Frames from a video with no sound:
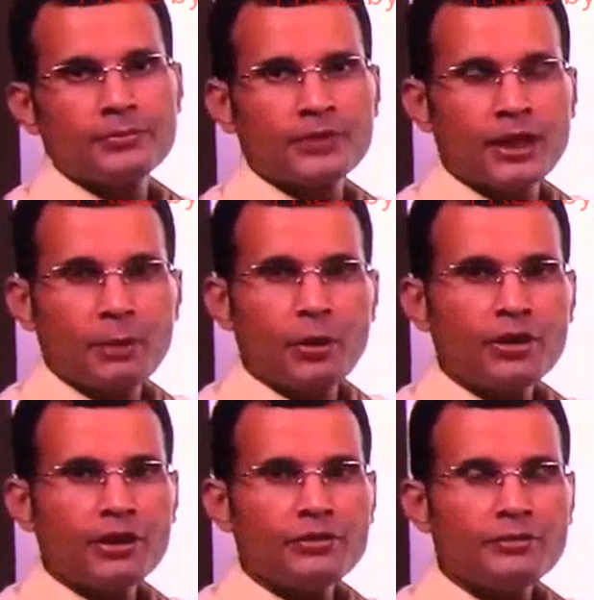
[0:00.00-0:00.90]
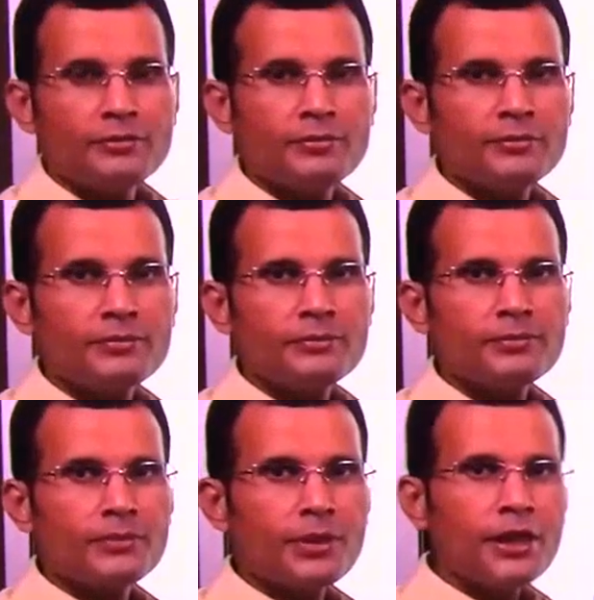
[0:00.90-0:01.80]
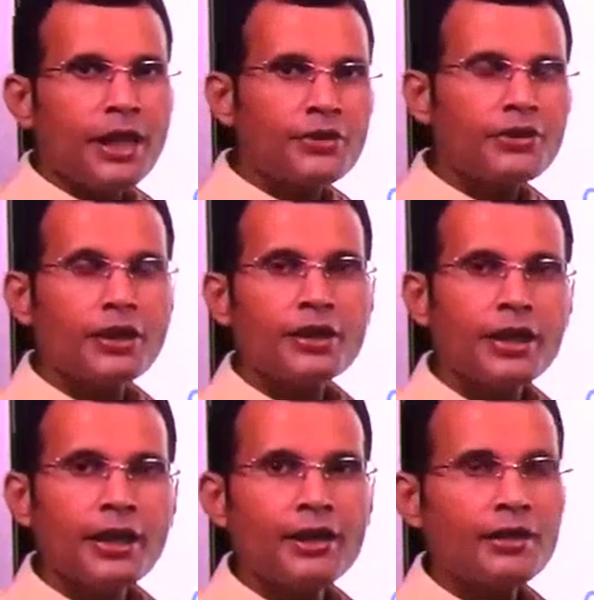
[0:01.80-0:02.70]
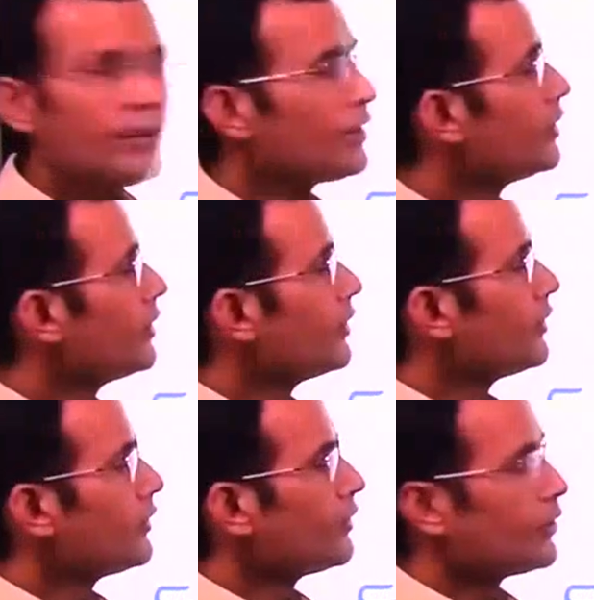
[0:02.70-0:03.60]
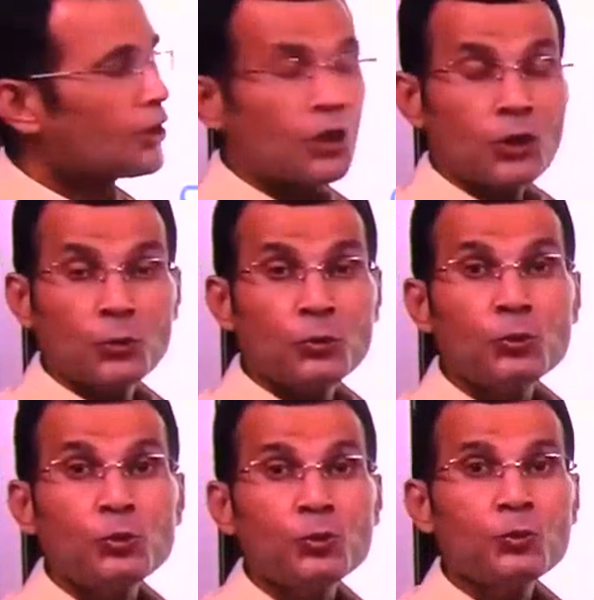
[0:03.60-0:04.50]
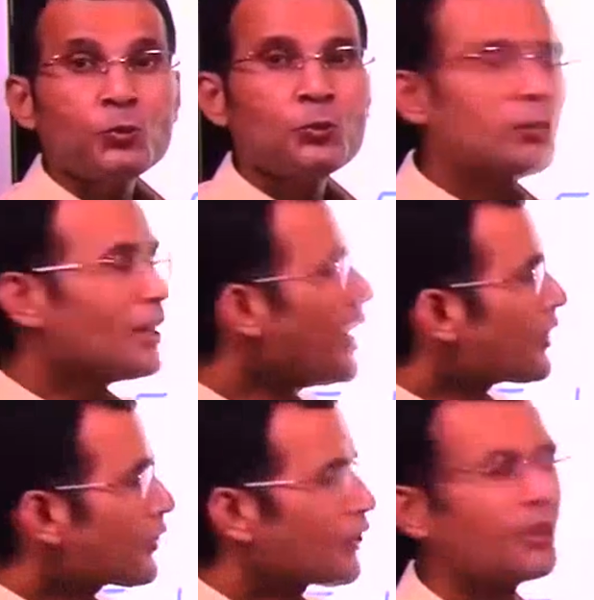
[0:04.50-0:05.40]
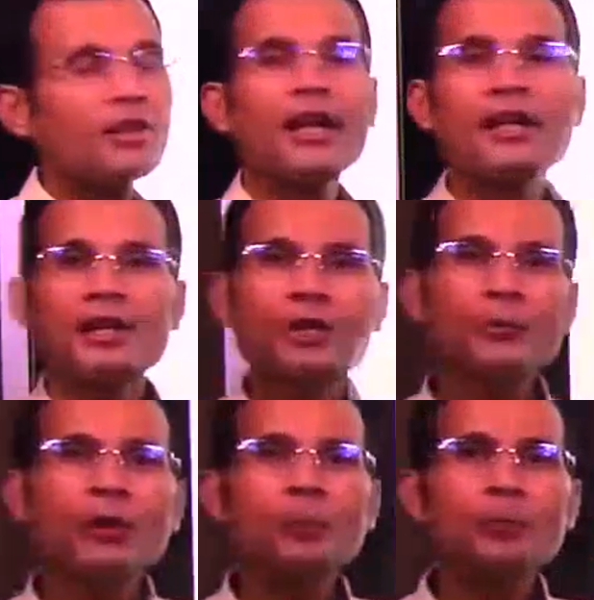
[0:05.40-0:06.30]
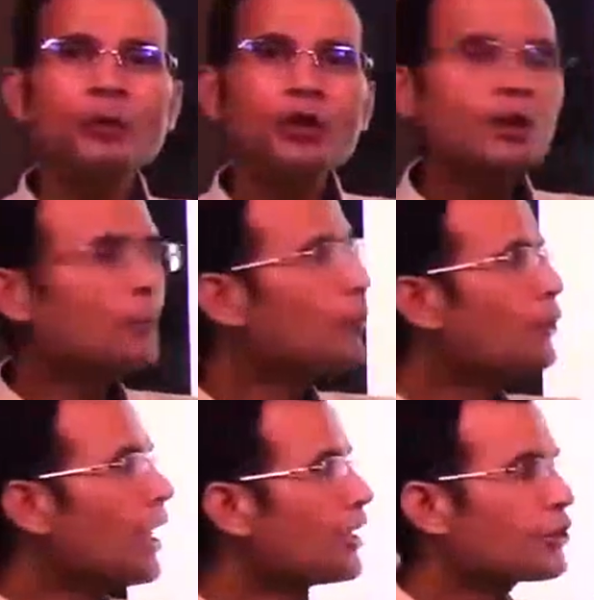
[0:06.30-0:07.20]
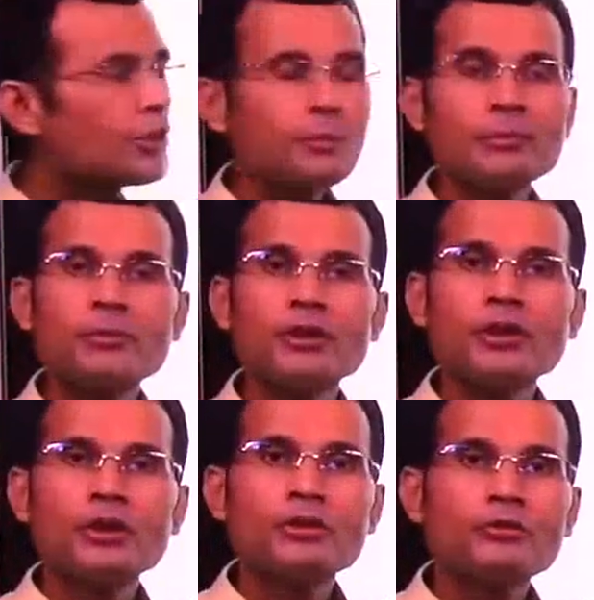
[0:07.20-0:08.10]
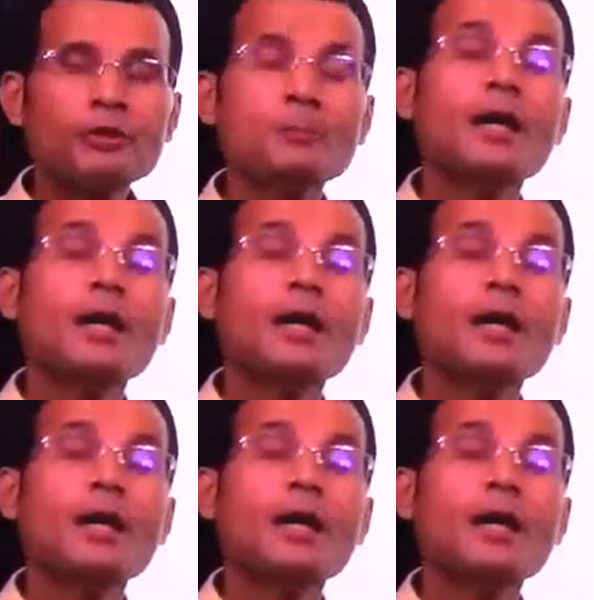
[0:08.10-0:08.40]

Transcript: Think about it. Electrical gradient. Ooh, electrical gradient will pull the potassium from